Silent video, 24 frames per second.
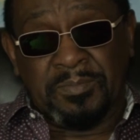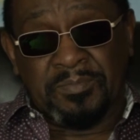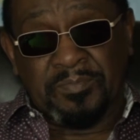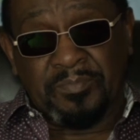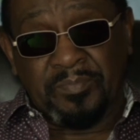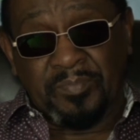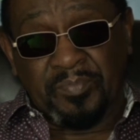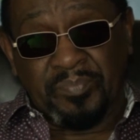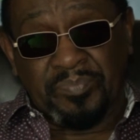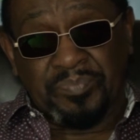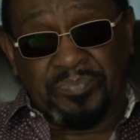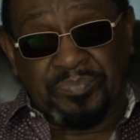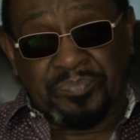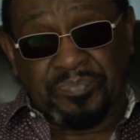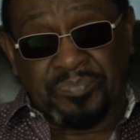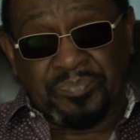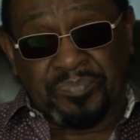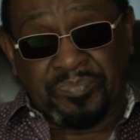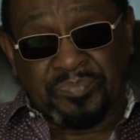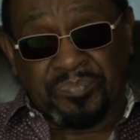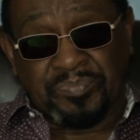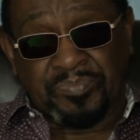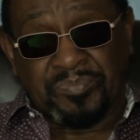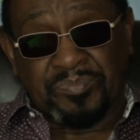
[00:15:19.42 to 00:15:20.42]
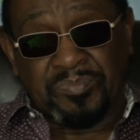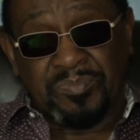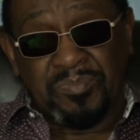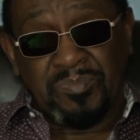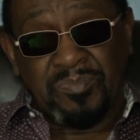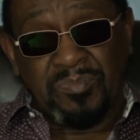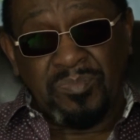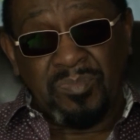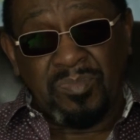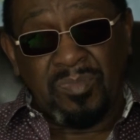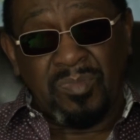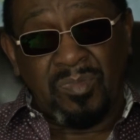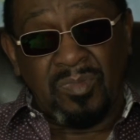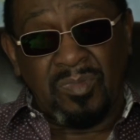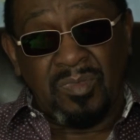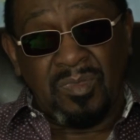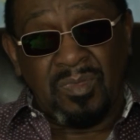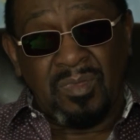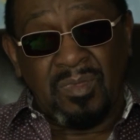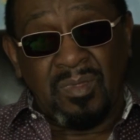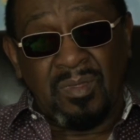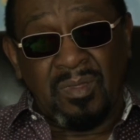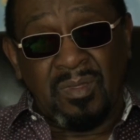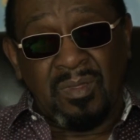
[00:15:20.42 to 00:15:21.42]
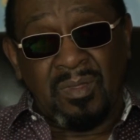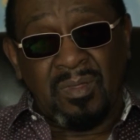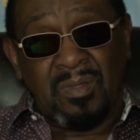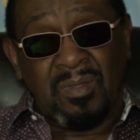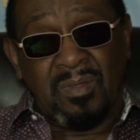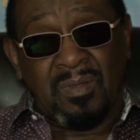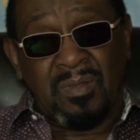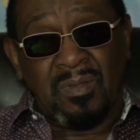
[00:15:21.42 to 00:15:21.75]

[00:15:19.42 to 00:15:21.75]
Nothing is said.